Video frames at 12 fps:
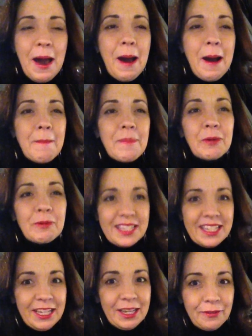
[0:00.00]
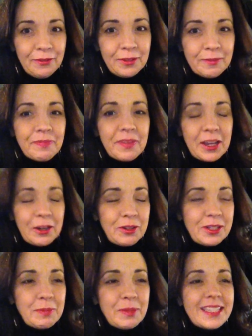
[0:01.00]
That was a gift at
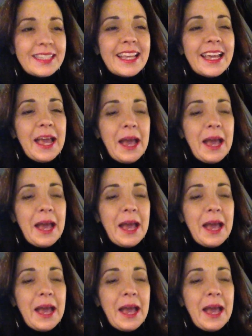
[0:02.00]
Christmas.